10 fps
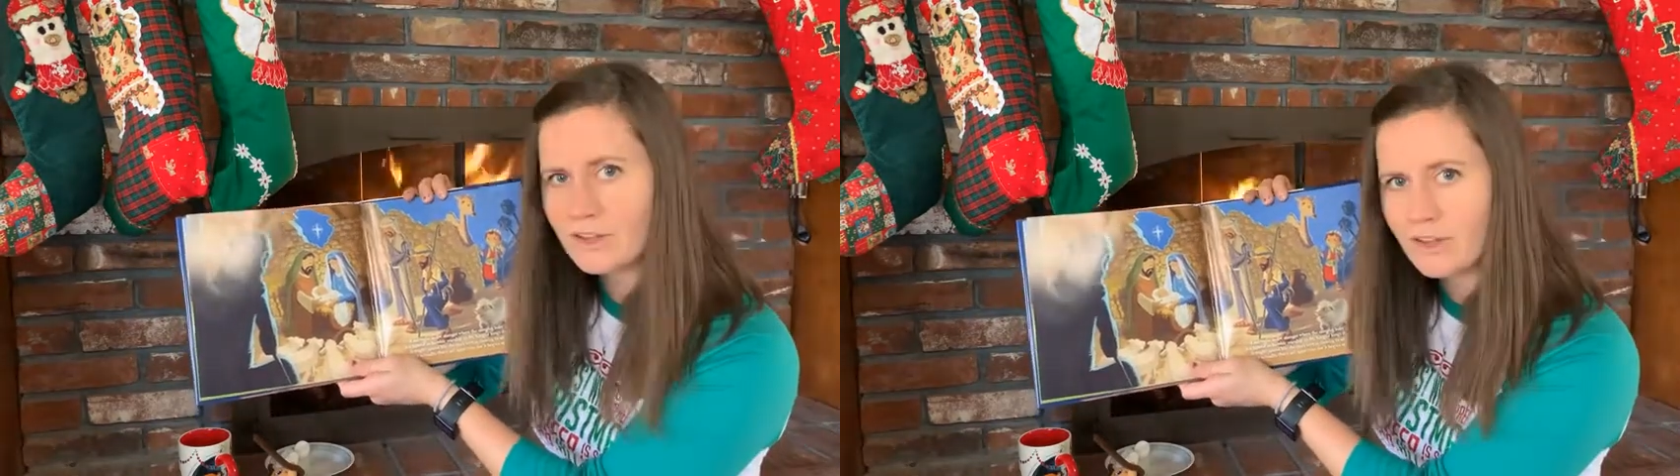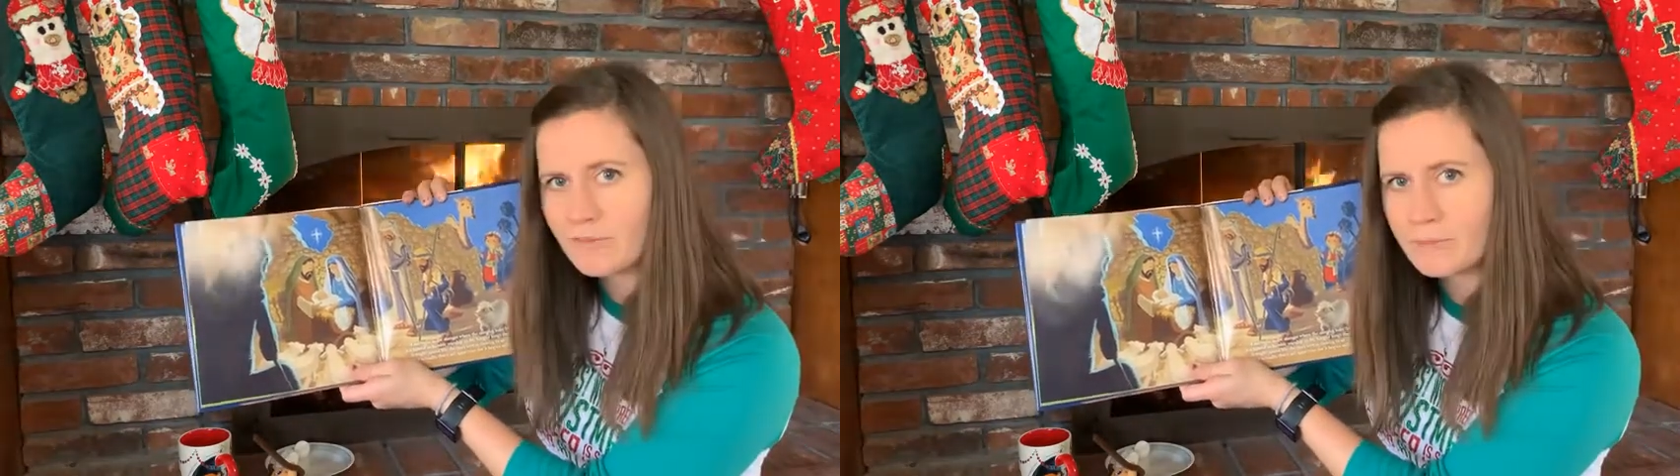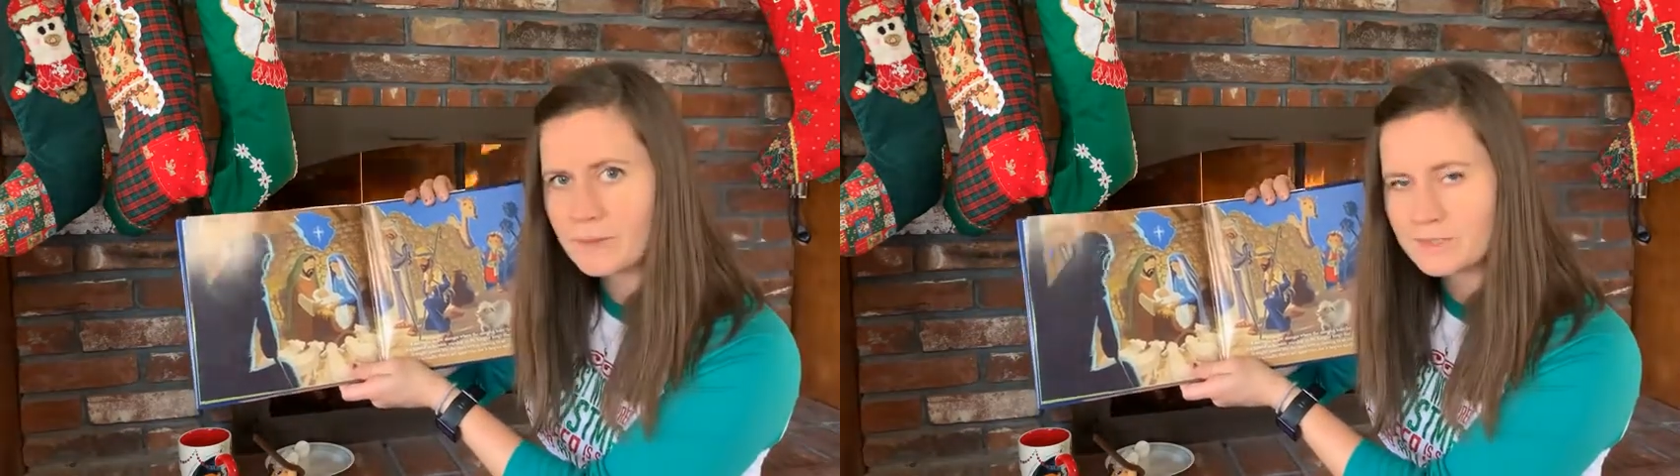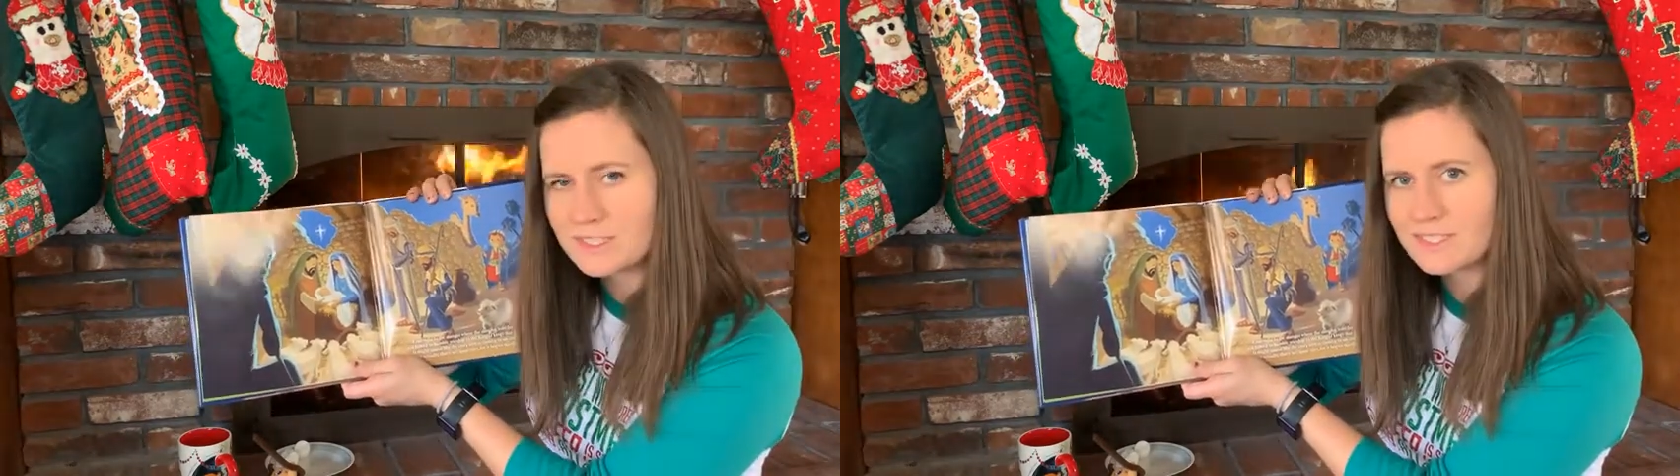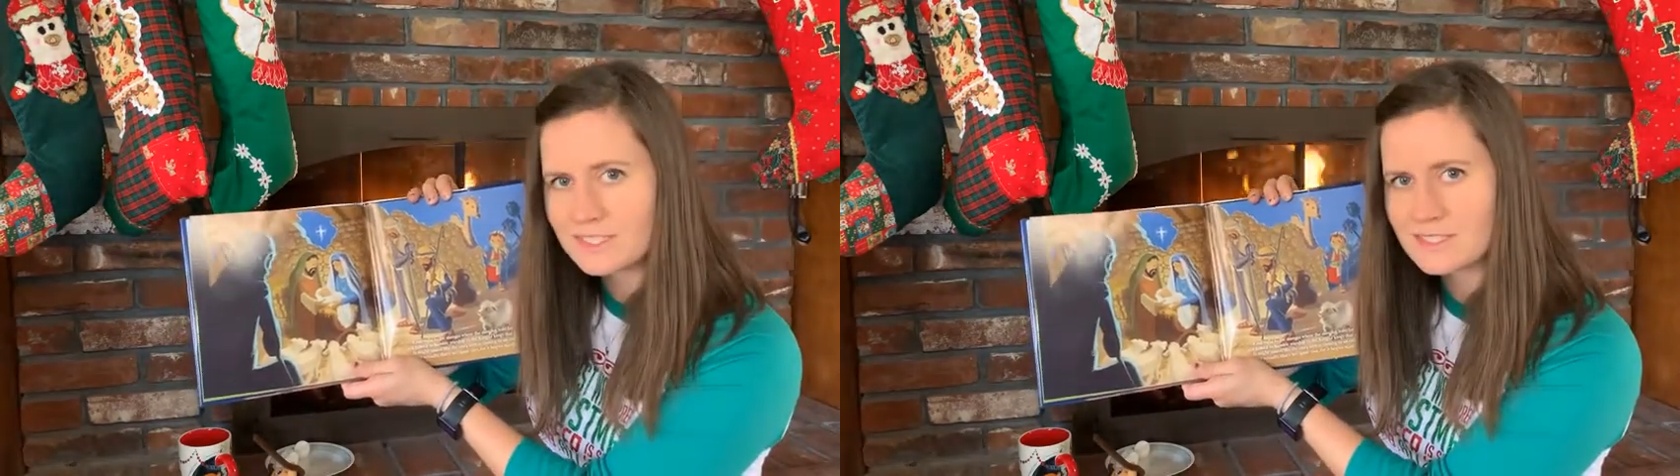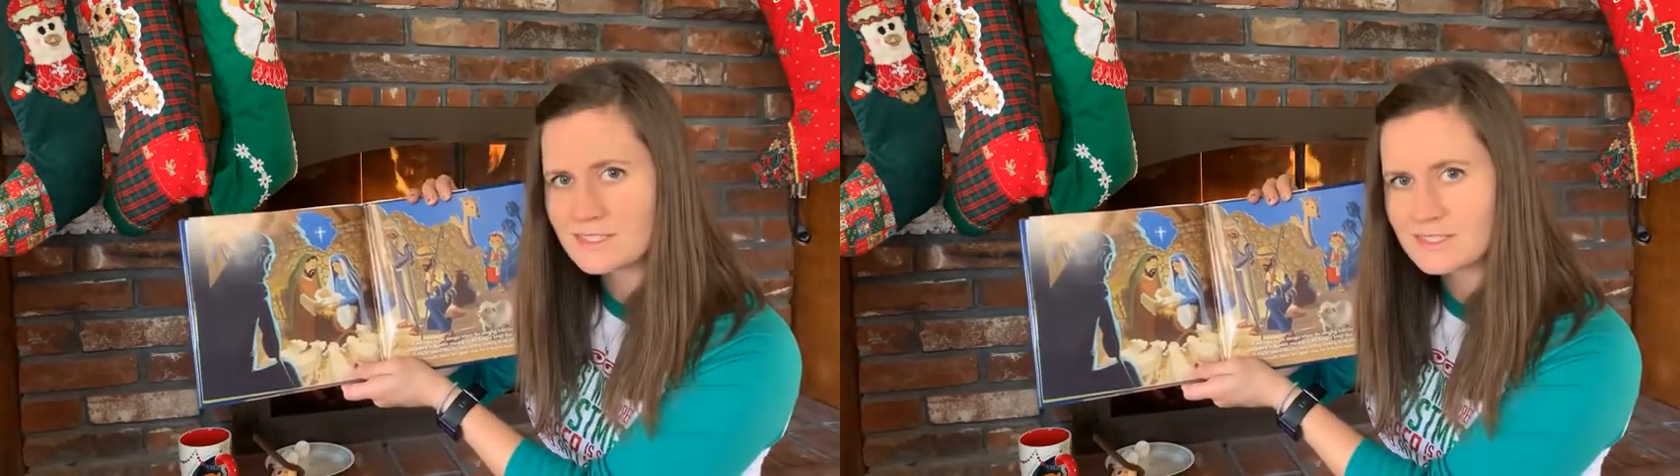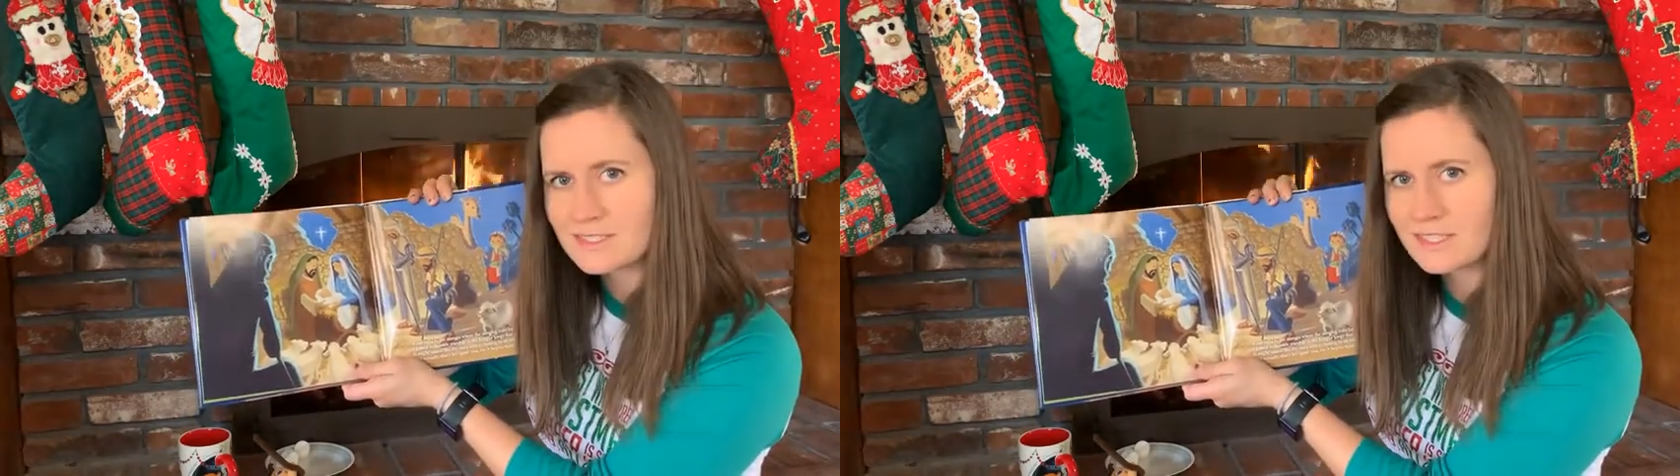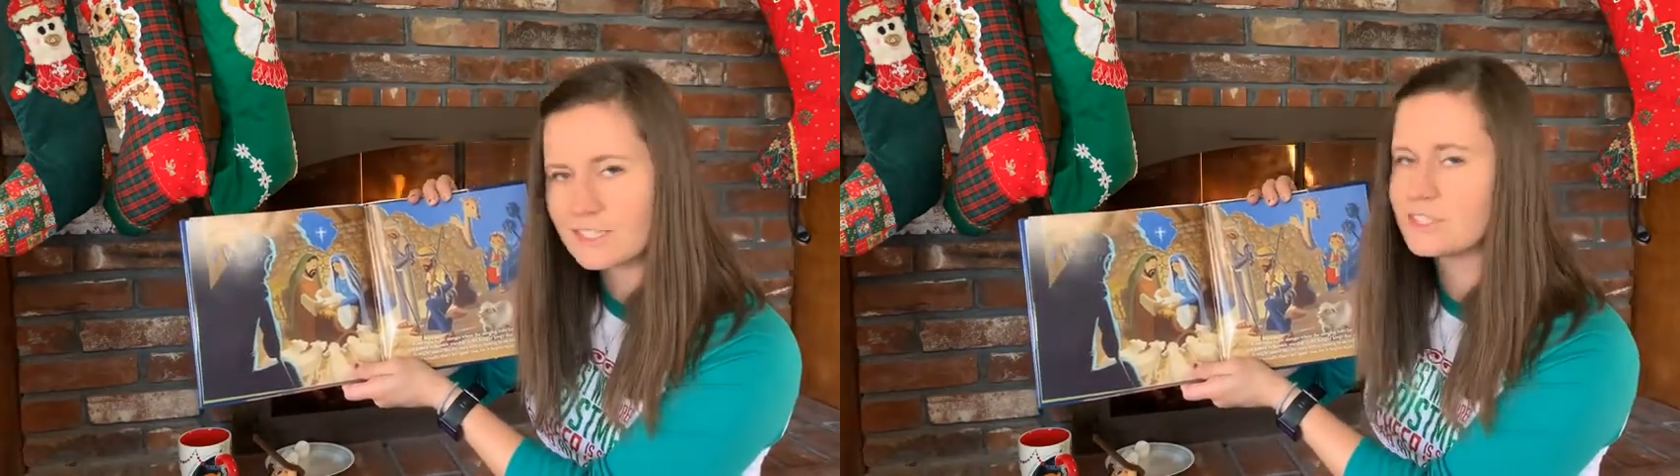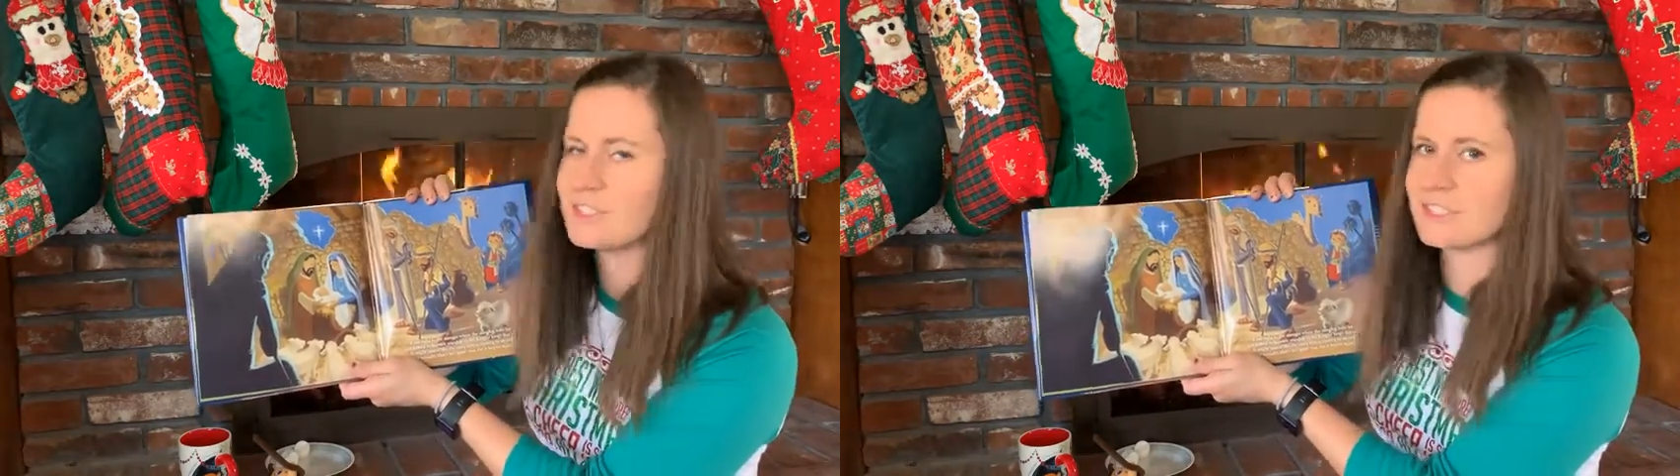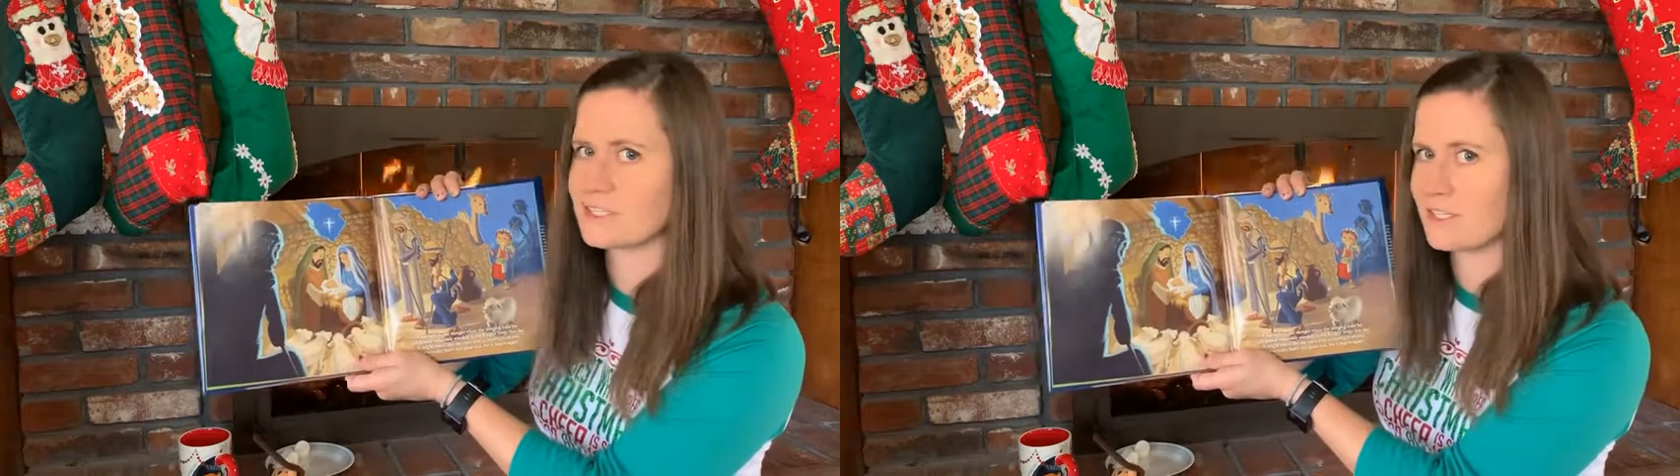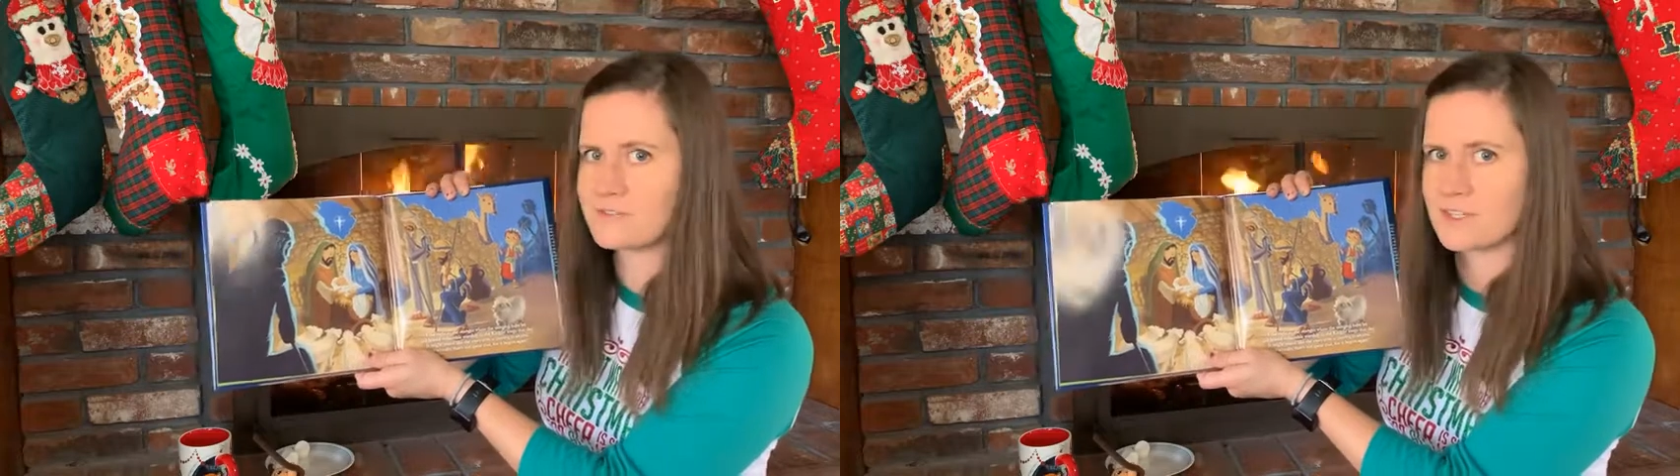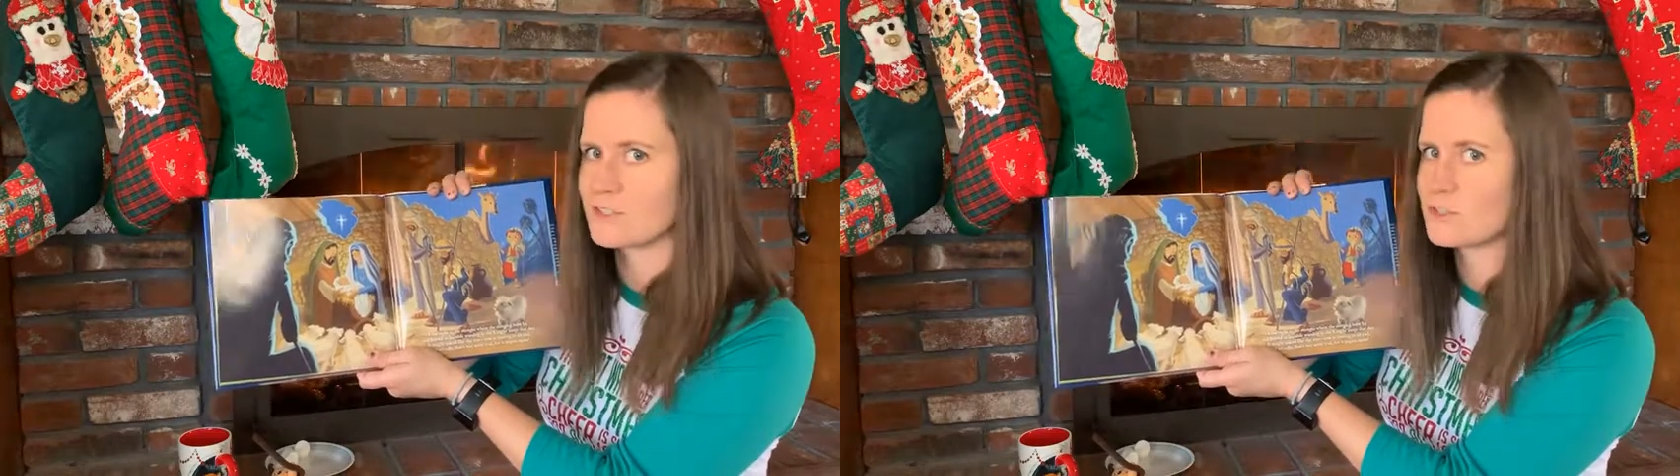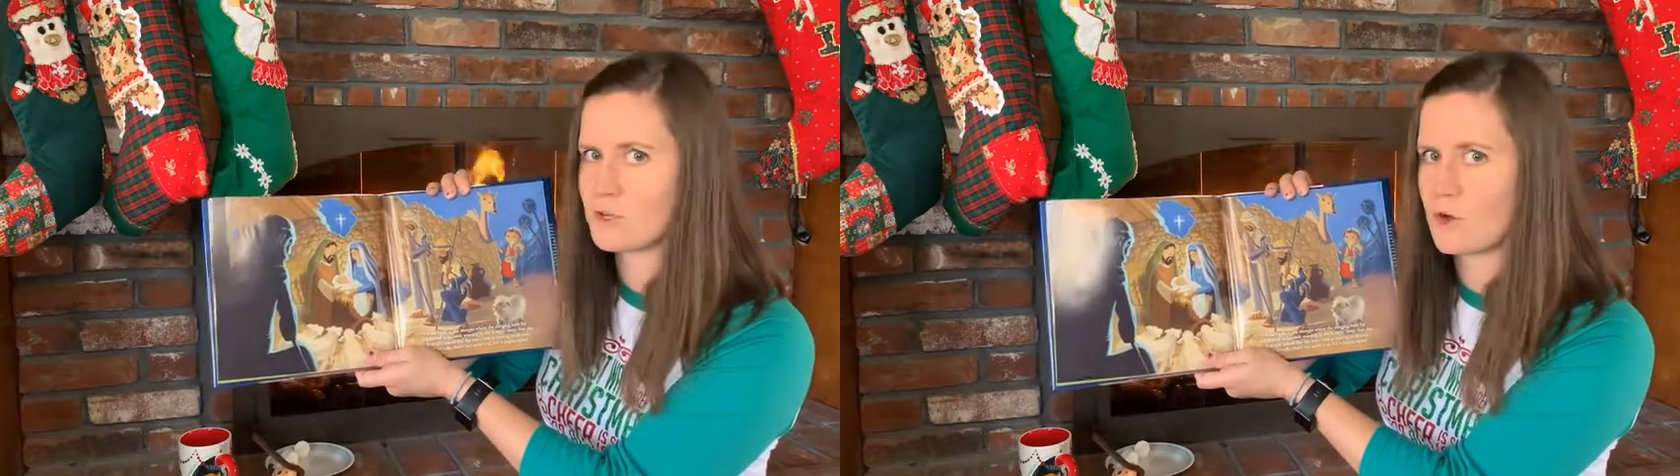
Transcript: love baby Jesus? And Jesus loves us so